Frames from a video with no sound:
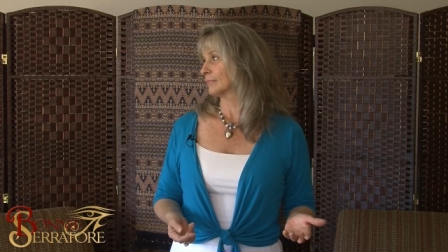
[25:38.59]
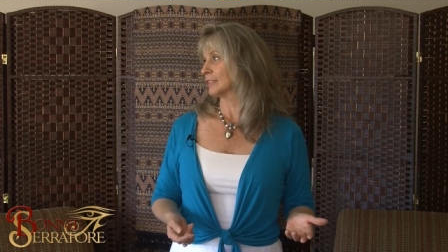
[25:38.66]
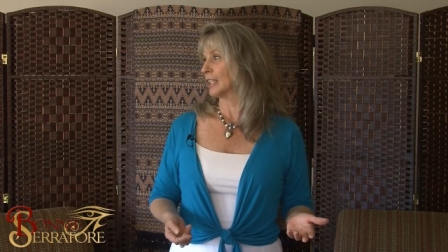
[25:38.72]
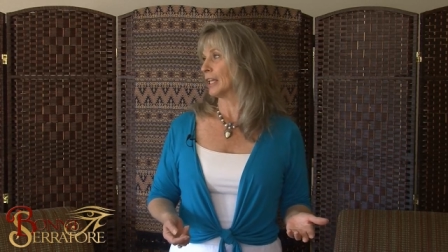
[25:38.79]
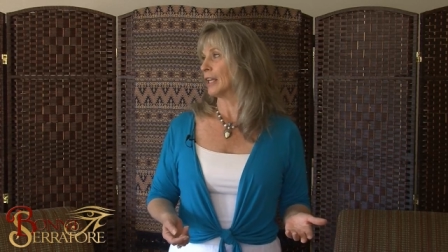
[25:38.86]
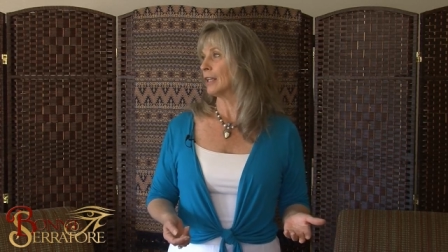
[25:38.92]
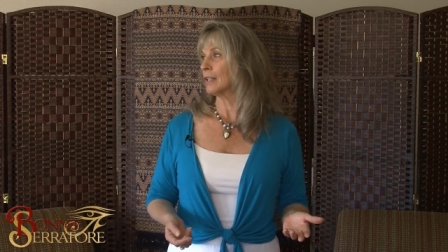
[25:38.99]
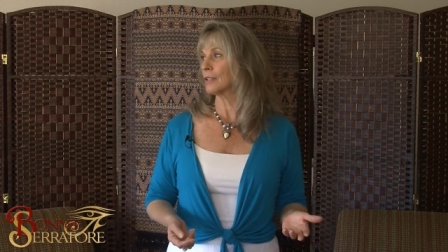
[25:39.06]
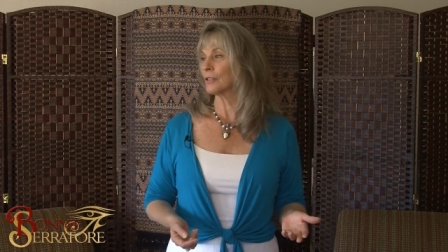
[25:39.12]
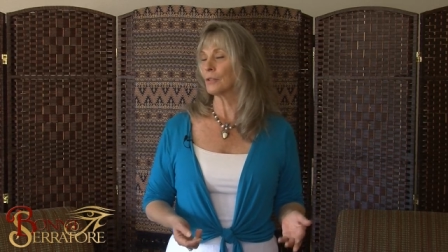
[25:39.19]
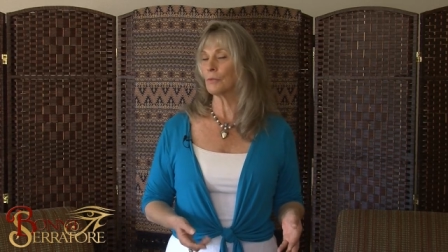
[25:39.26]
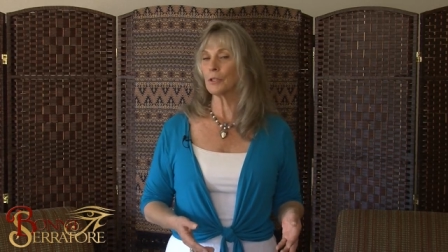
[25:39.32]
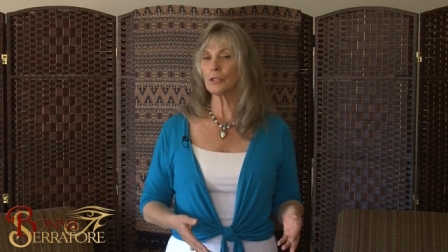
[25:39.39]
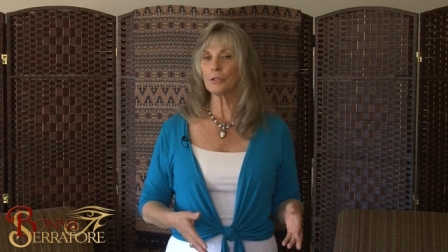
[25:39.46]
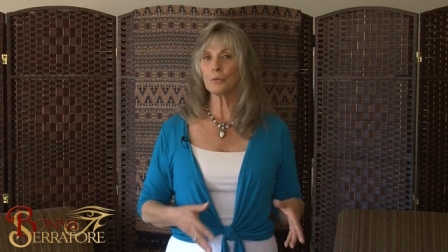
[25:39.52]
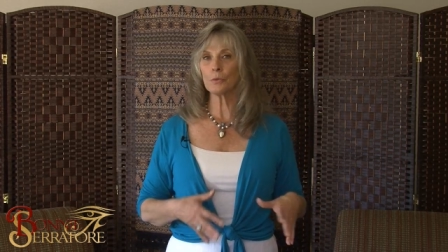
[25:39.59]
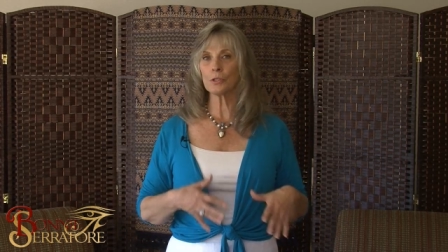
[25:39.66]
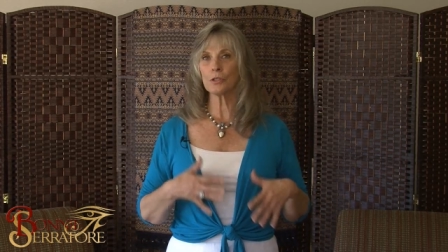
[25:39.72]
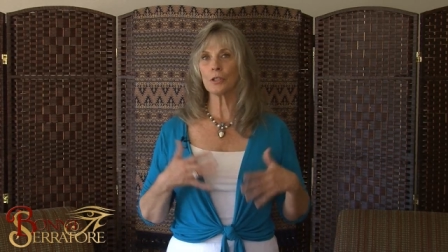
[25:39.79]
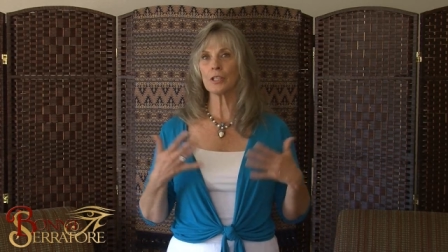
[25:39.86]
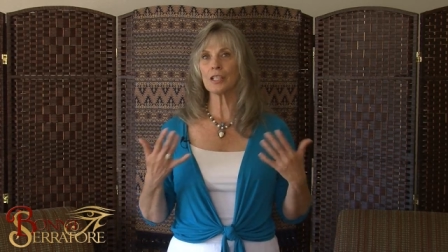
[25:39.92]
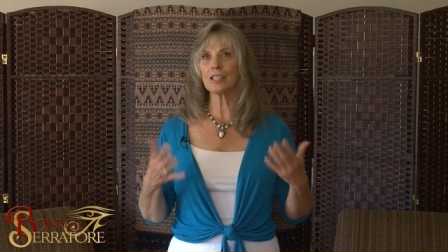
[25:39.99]
Okay? So once you
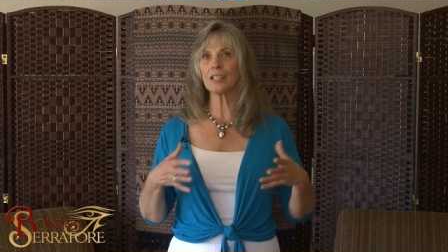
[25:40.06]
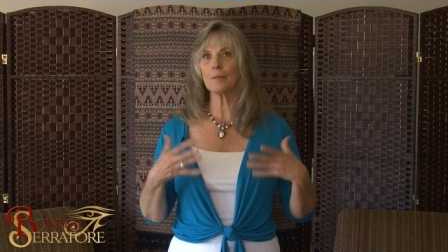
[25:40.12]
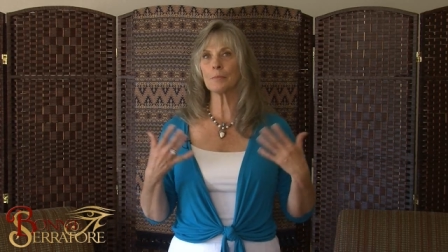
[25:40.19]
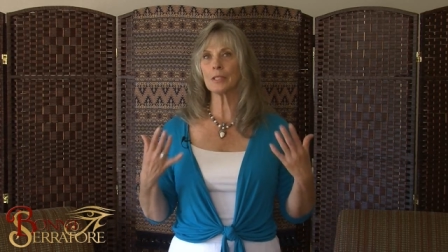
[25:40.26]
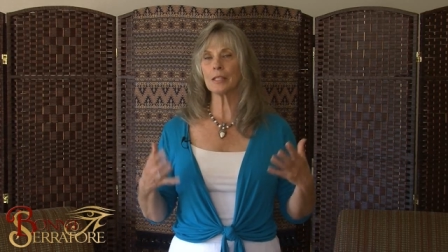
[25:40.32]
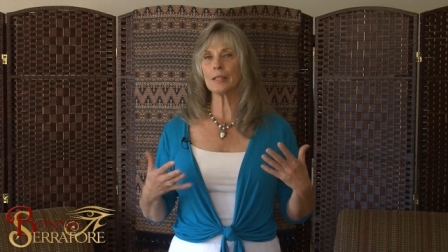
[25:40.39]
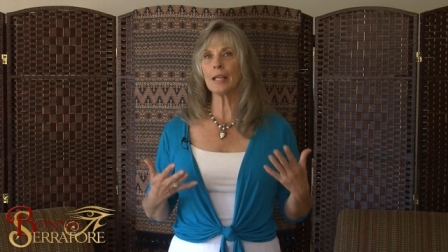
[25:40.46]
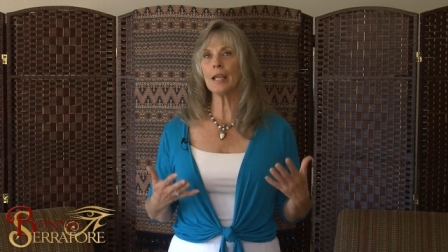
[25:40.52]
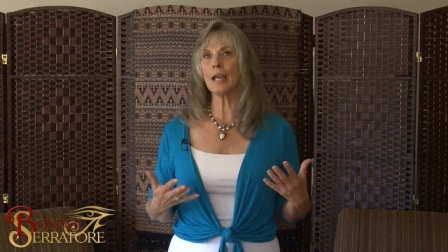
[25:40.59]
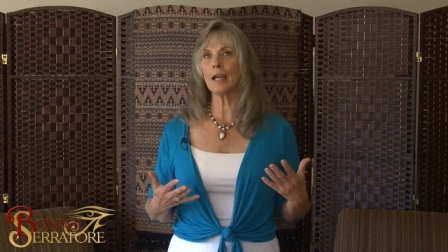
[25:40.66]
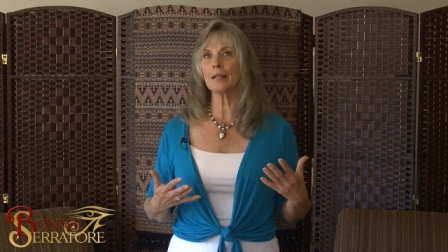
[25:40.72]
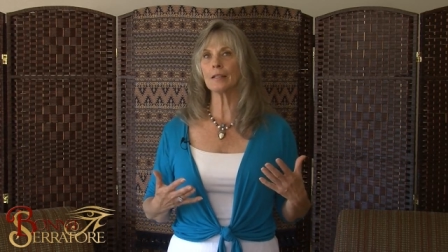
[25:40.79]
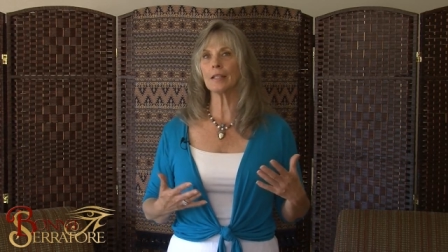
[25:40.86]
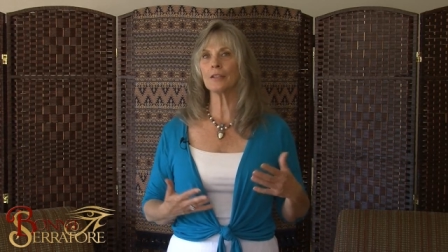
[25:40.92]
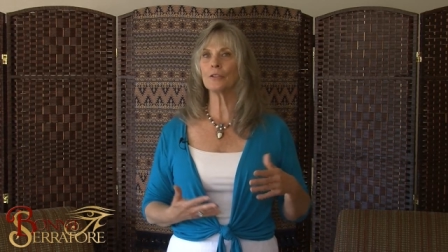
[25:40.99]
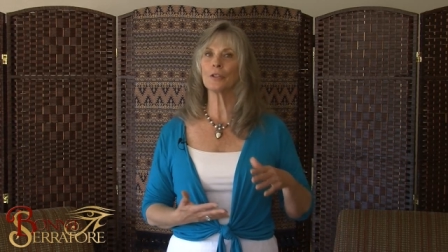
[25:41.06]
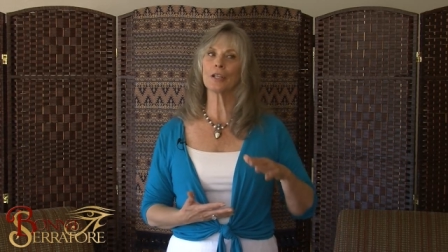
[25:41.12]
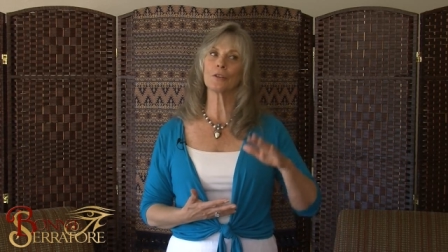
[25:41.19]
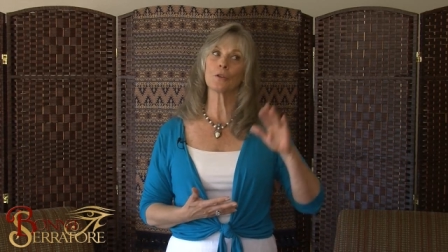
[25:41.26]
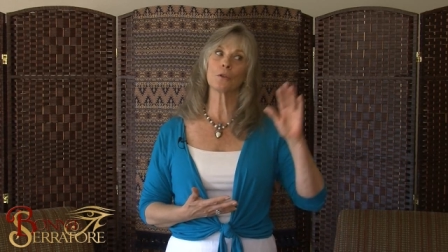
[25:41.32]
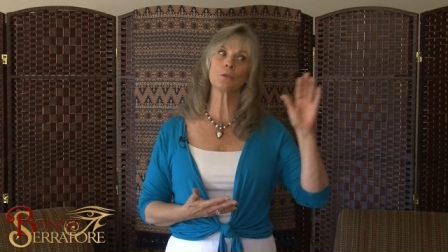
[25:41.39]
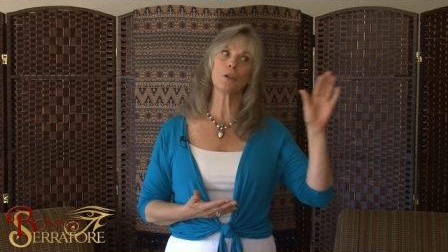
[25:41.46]
start accepting that, then you
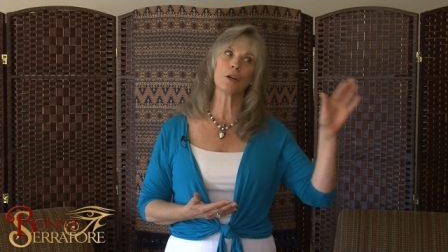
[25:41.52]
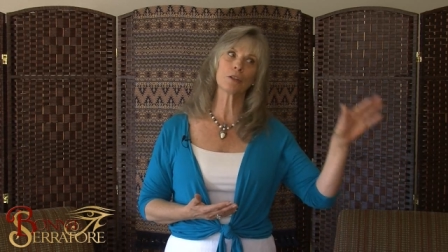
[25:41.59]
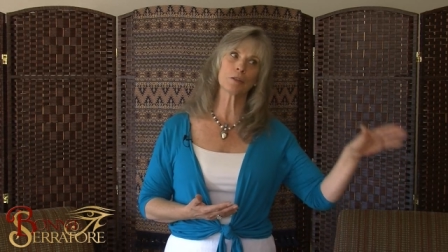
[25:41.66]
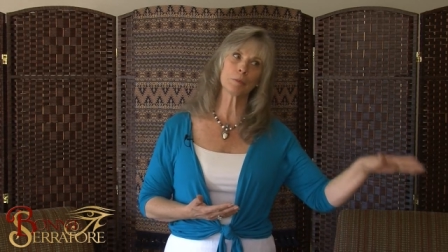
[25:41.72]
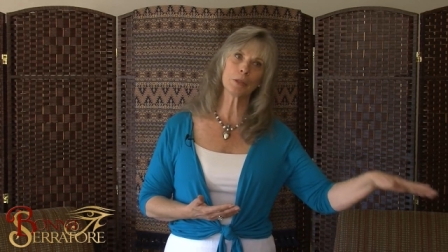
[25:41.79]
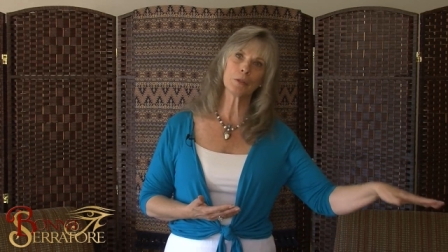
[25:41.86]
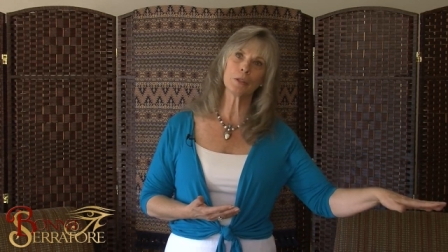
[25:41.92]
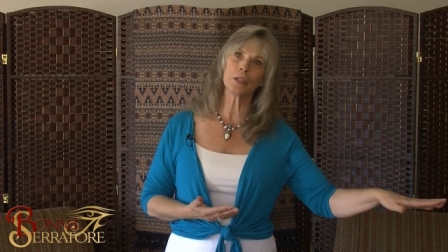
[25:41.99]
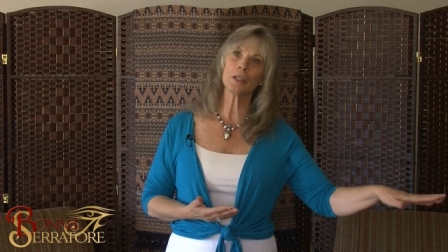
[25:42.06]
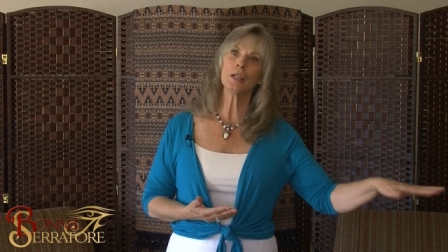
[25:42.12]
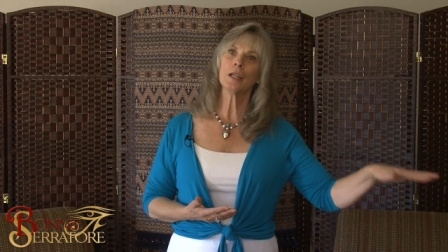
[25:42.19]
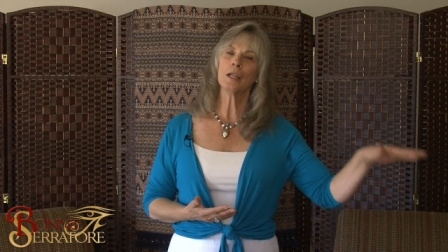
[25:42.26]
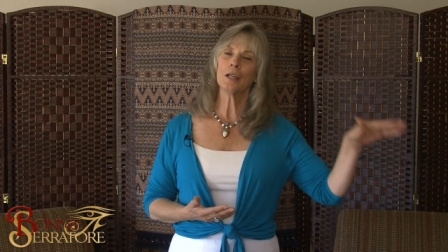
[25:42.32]
can no longer be going,